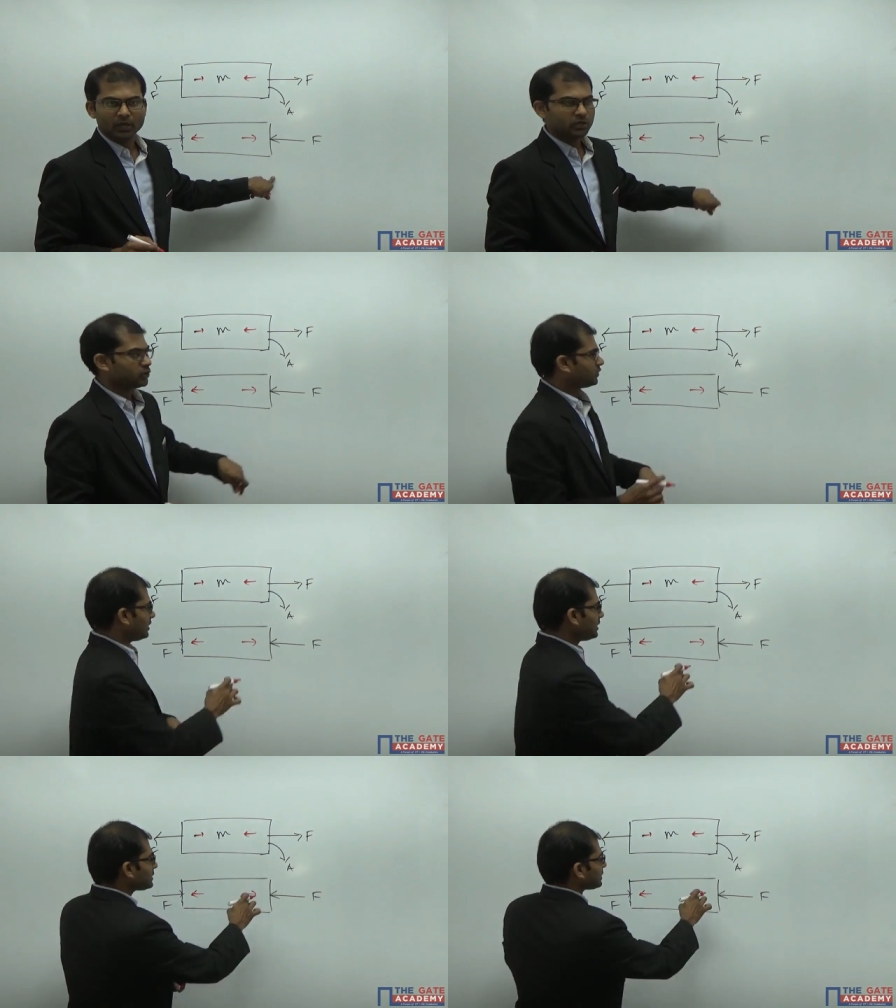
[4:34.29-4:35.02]
So
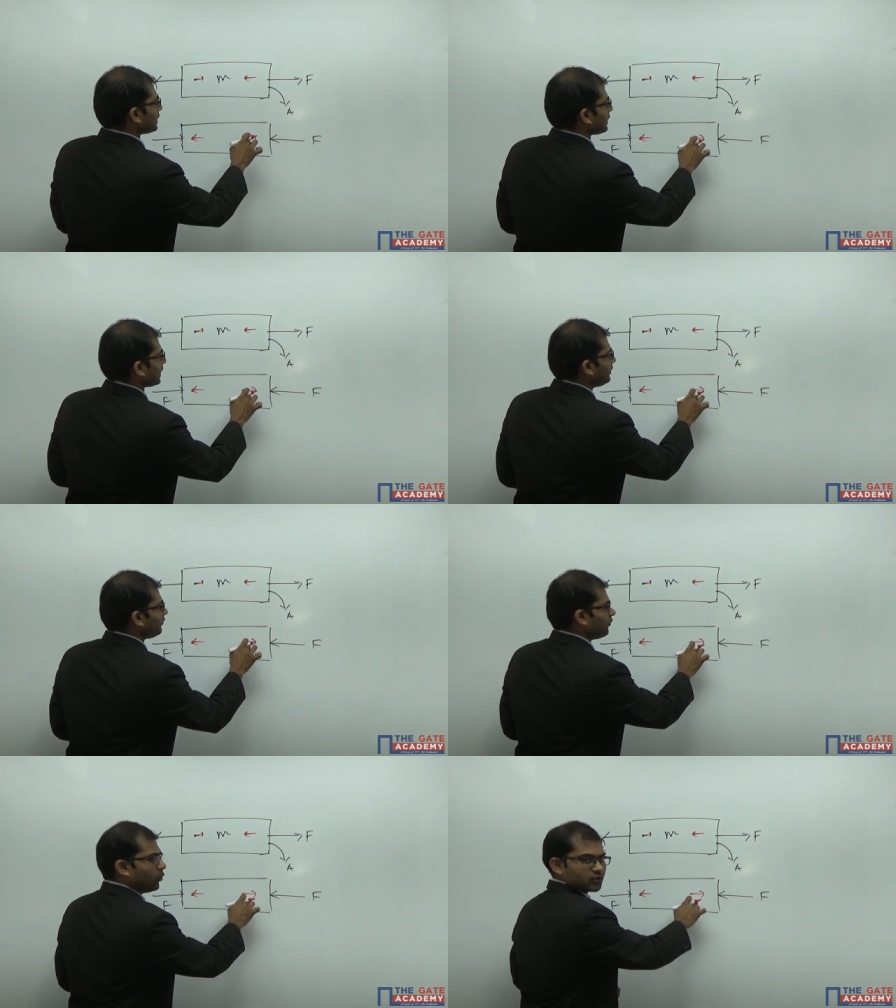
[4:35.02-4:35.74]
this
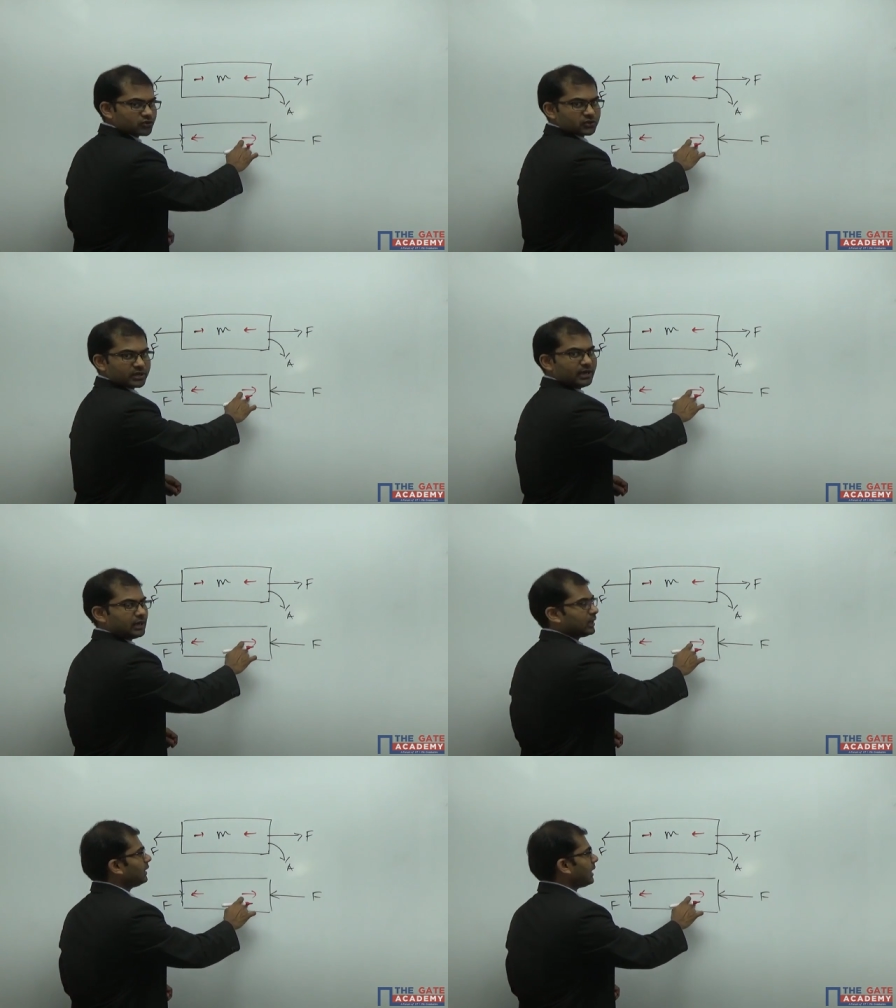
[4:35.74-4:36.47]
red force,
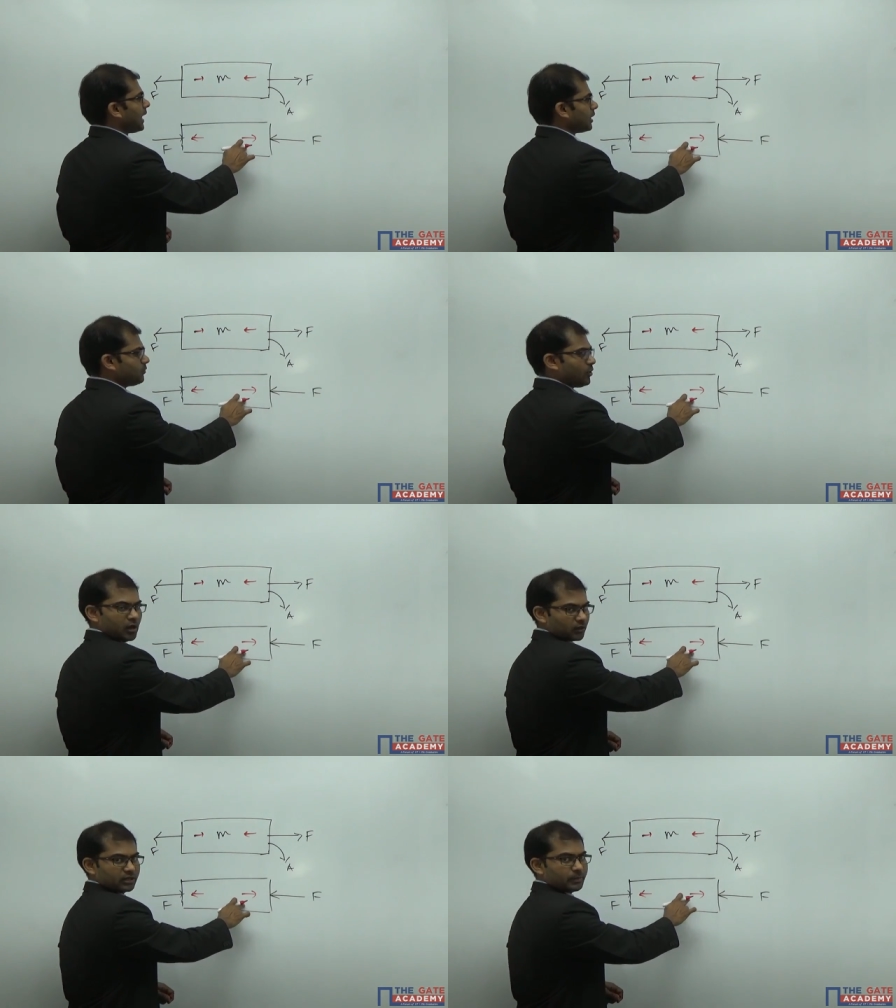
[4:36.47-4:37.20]
red colored arrow
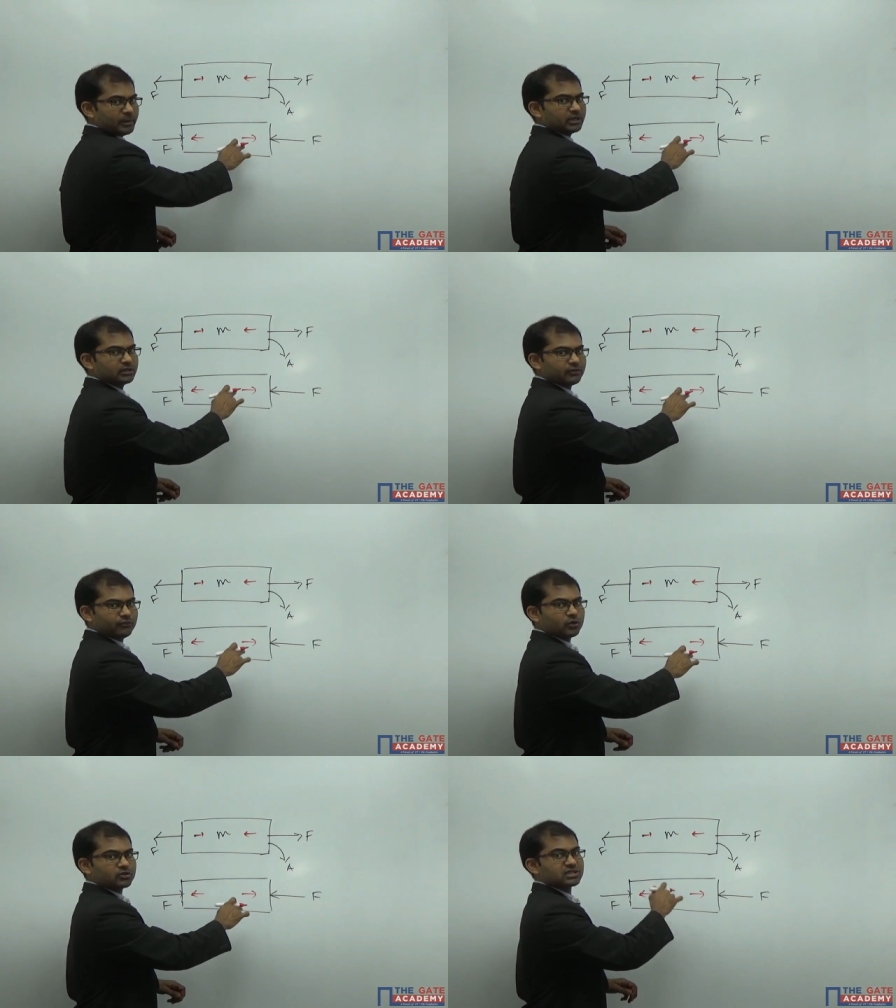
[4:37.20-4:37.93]
mark depicting the
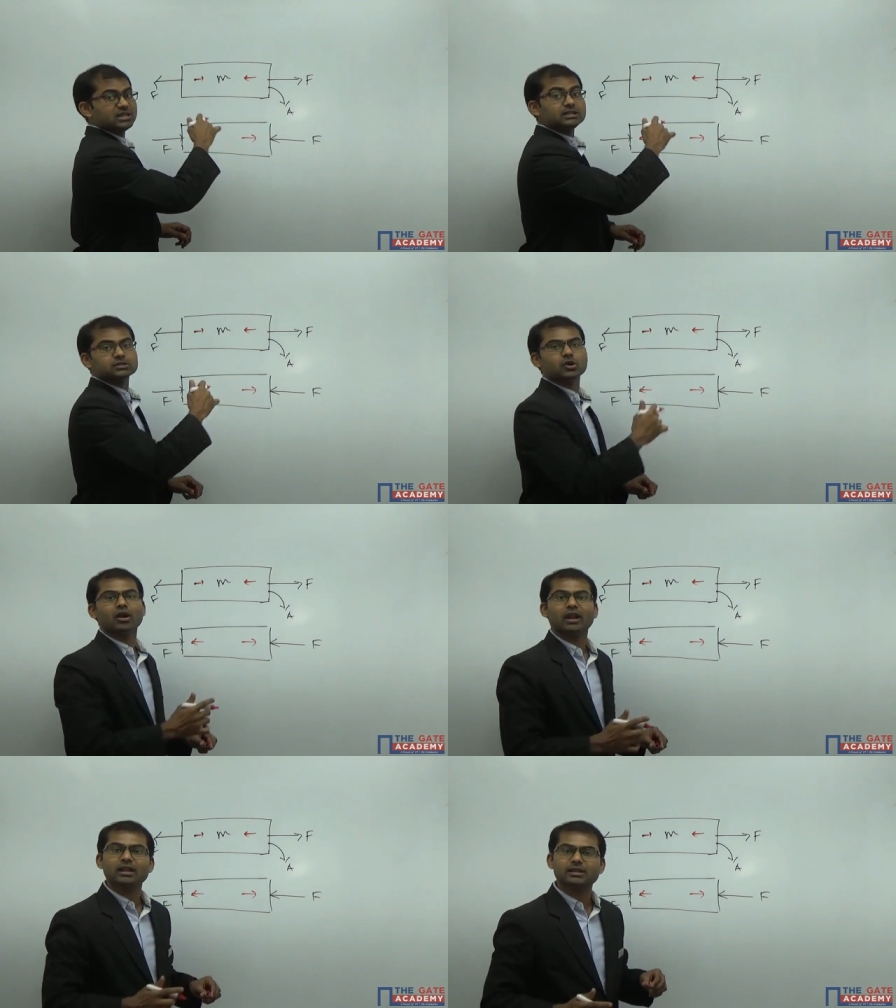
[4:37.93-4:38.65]
force is
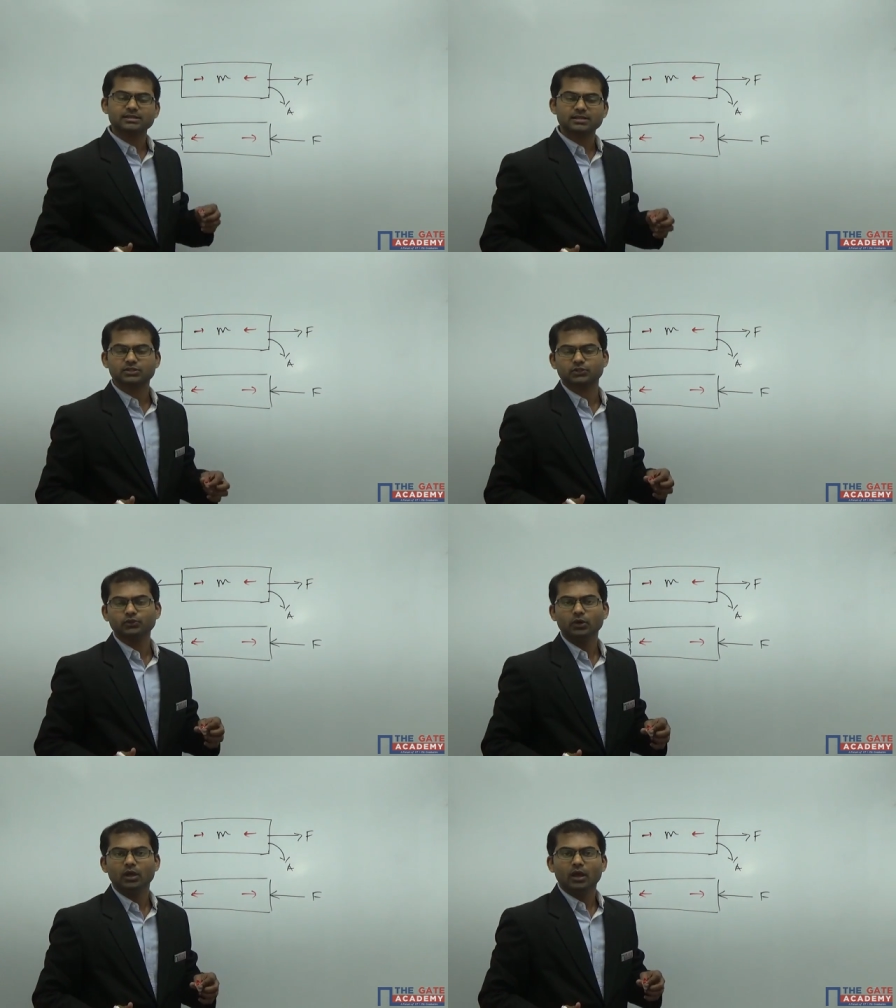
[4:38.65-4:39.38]
called a
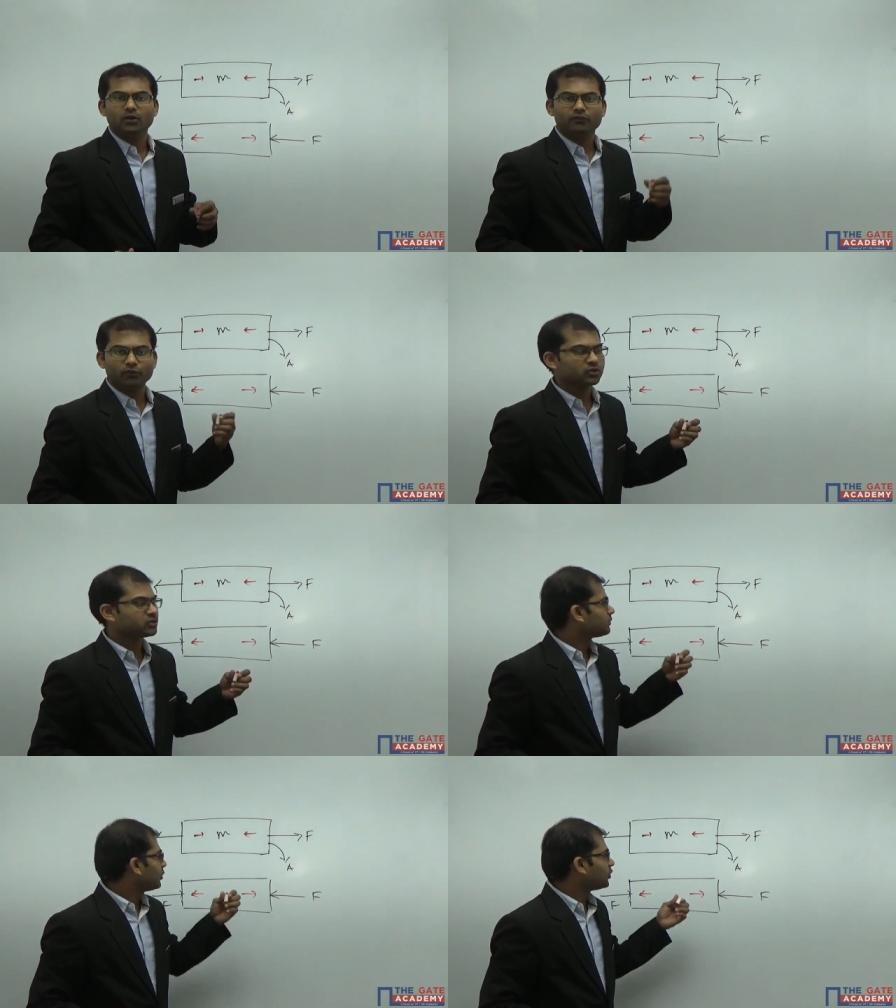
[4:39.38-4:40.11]
resistive
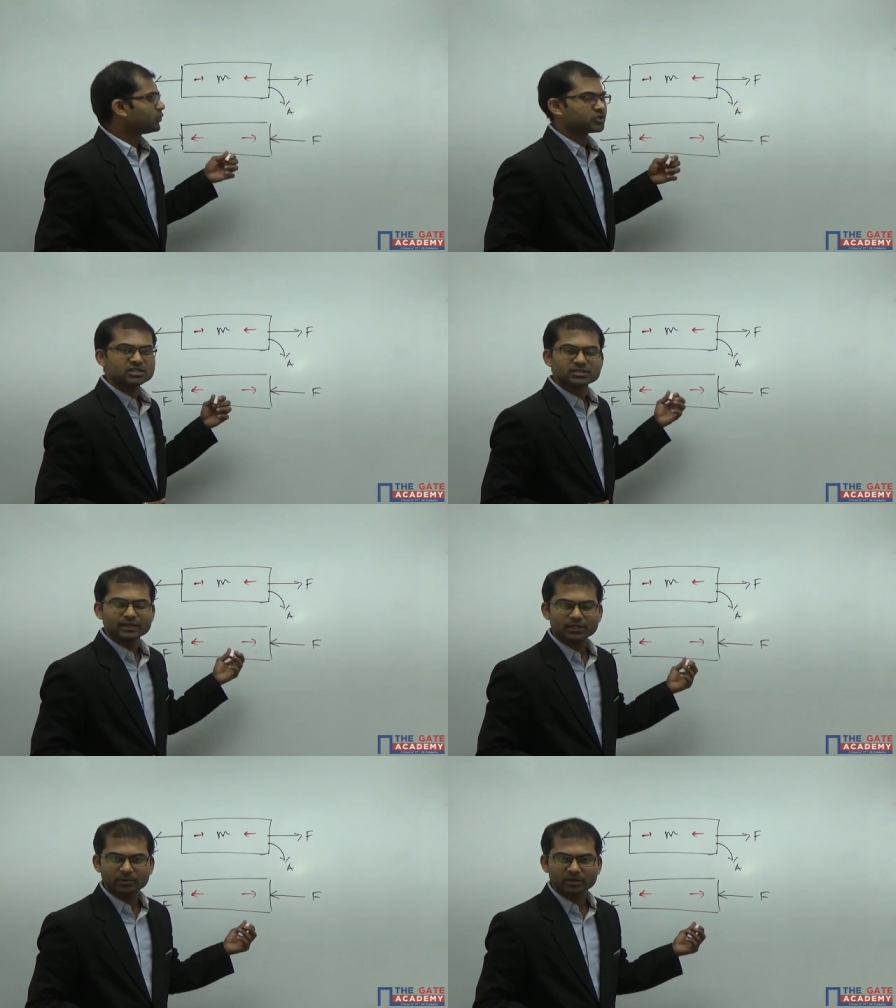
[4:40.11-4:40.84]
force produced
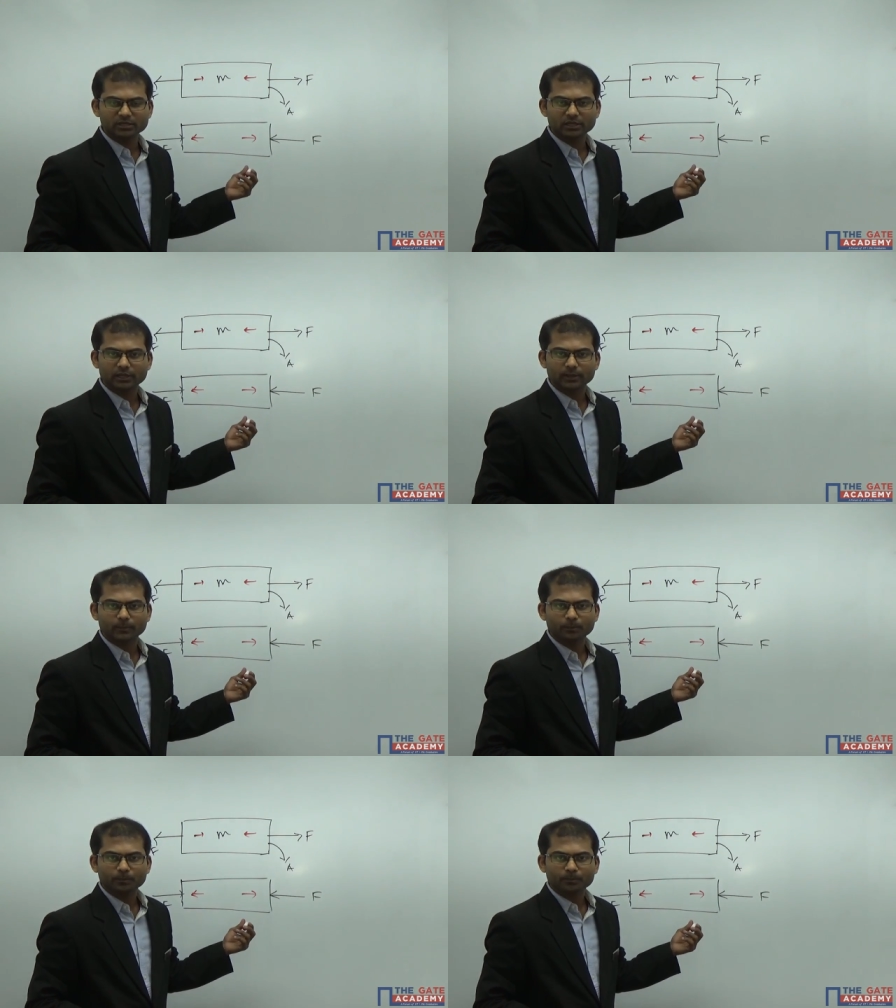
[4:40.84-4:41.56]
inside the material here.